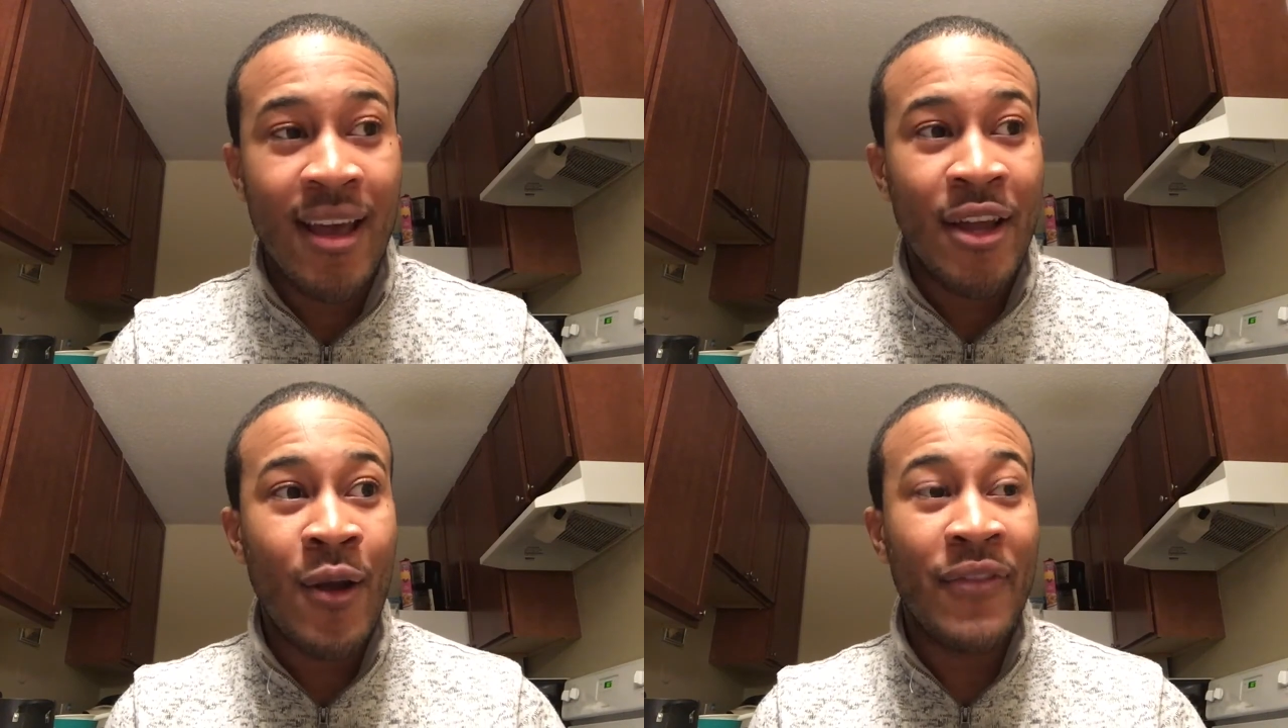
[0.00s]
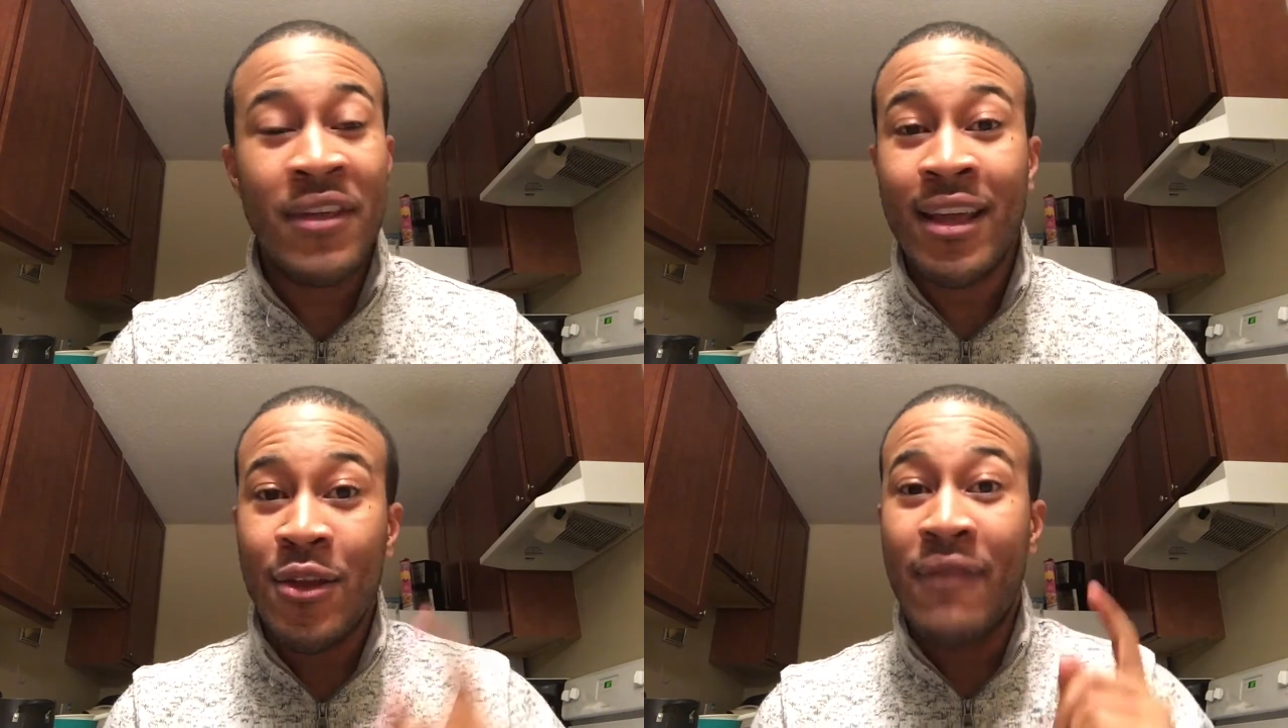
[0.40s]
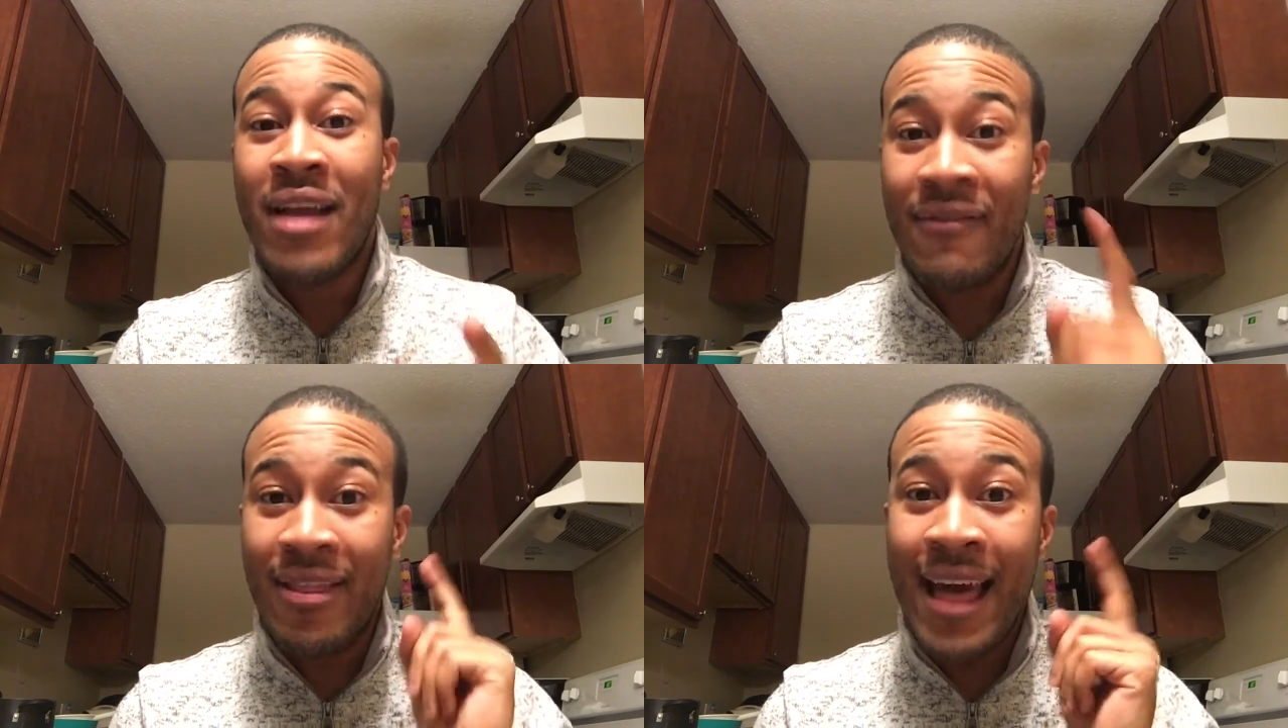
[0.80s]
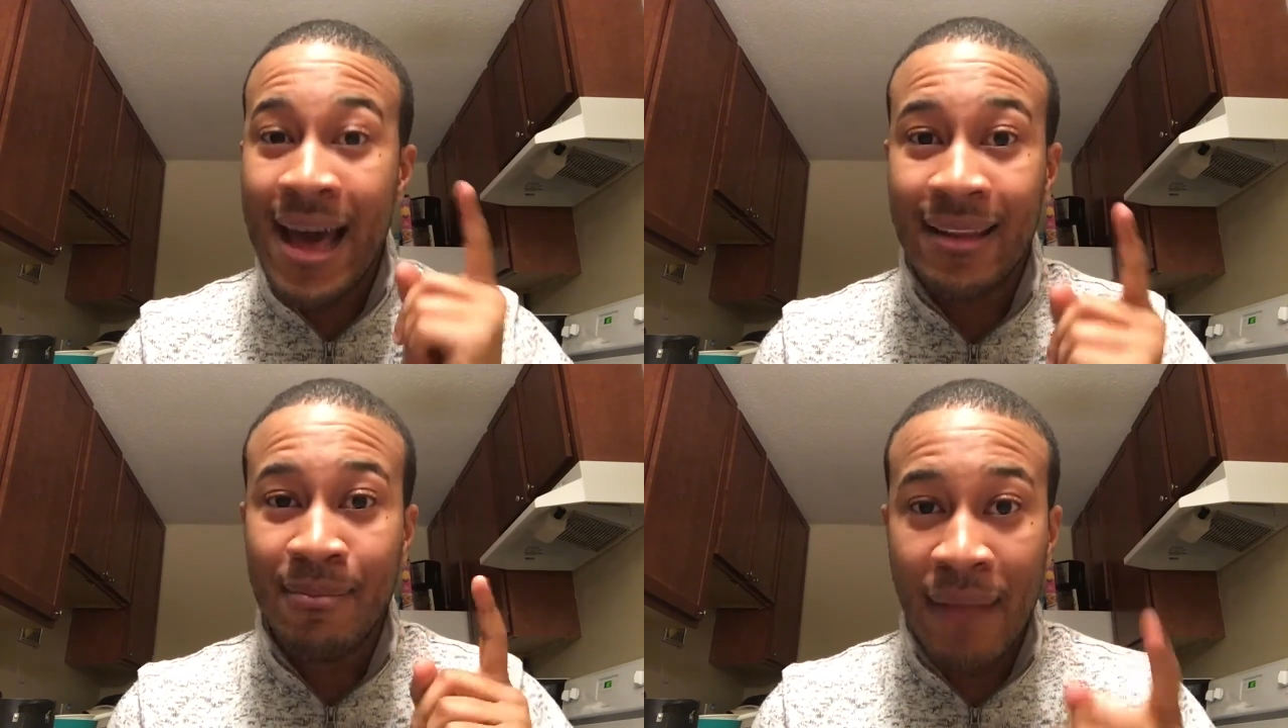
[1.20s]
You know, I think you have to have
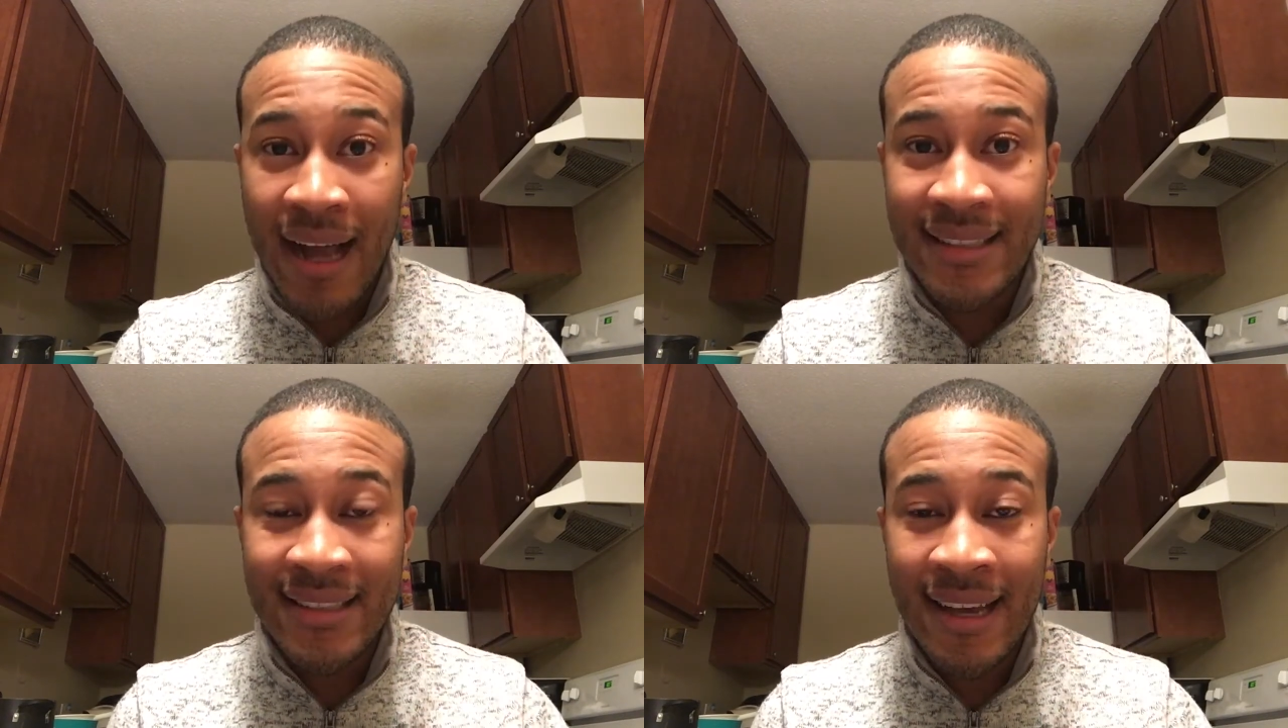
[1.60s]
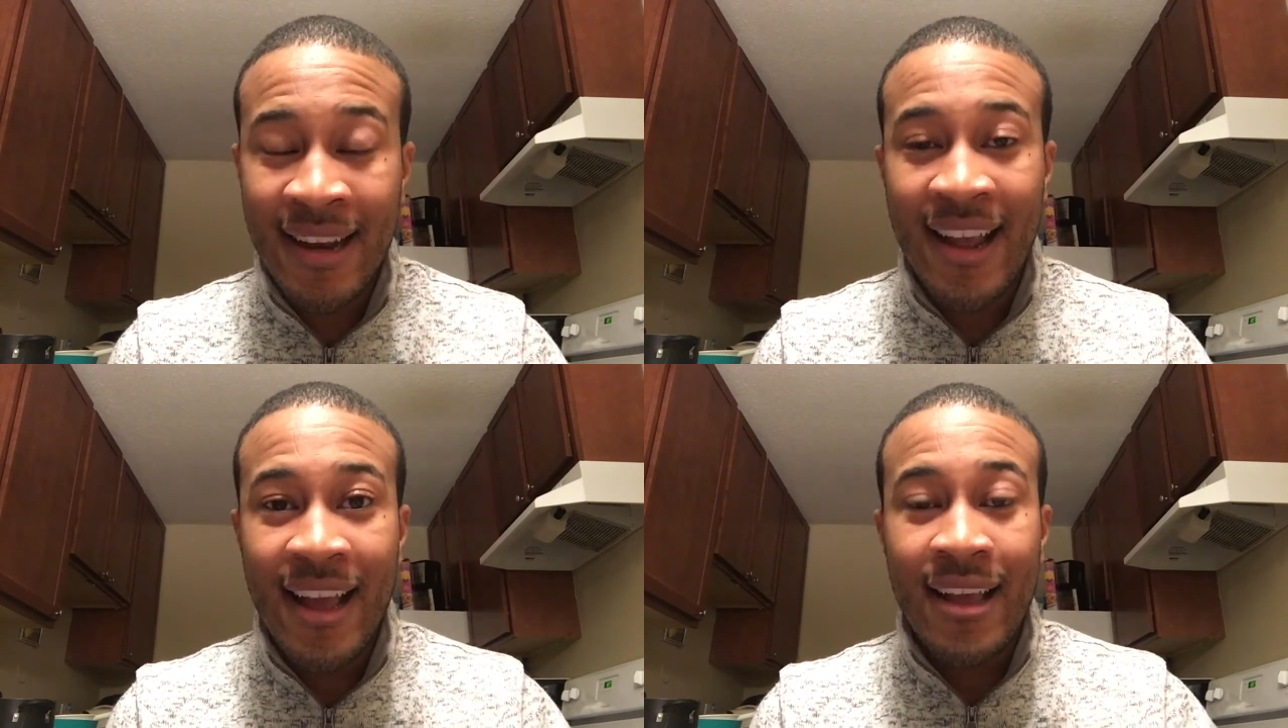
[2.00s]
that mindset.